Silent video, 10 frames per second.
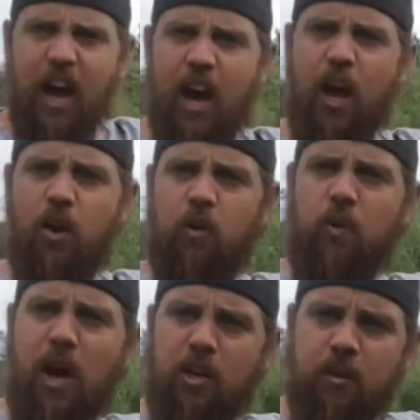Hello and
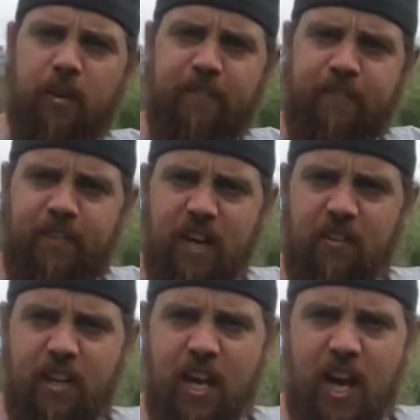welcome to
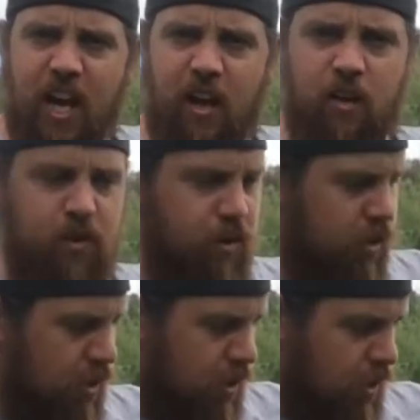Feathering Down.
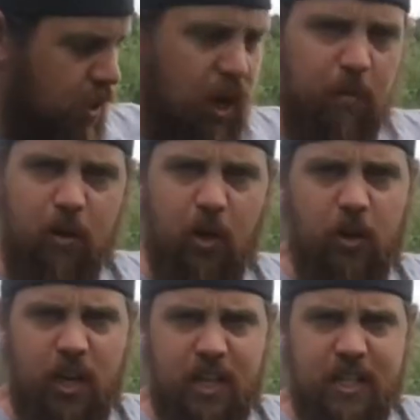I'm
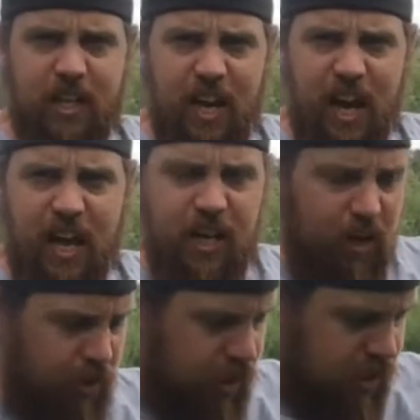Luke and today
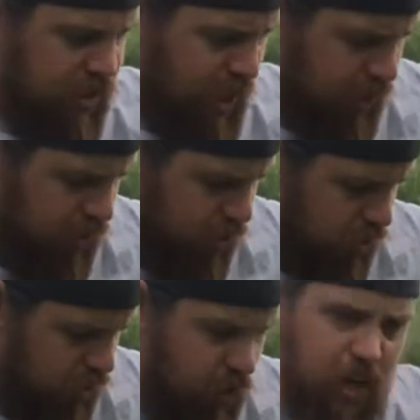I'm going to tell
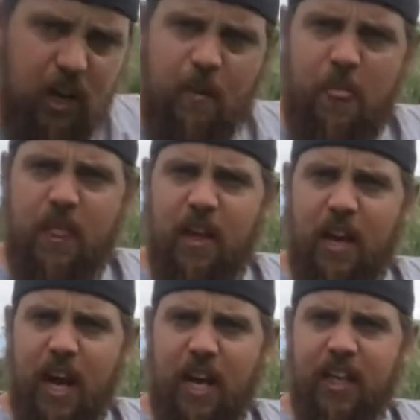you
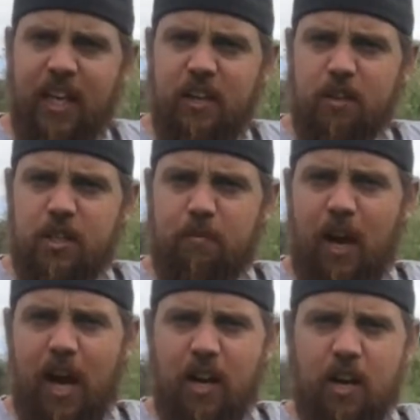how to get your
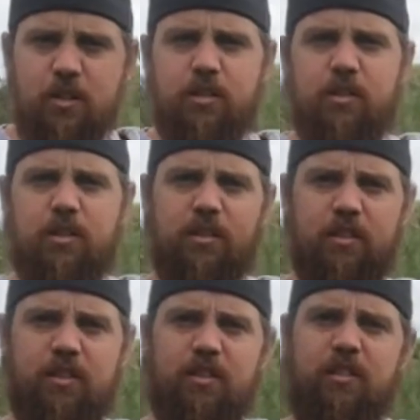tomatoes
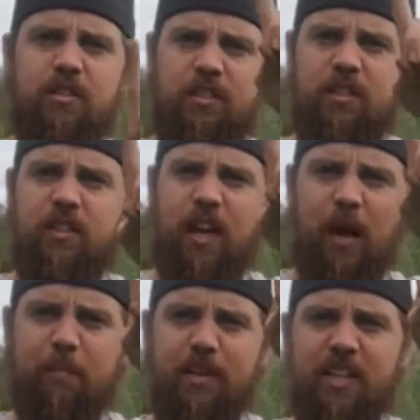
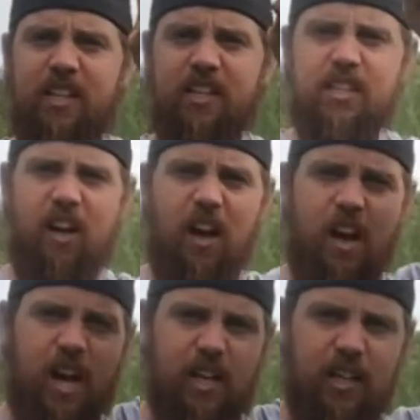up into the
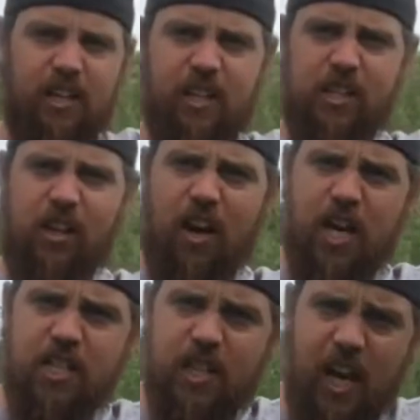sky as high
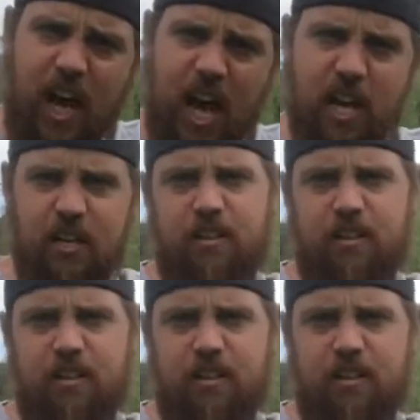as you can.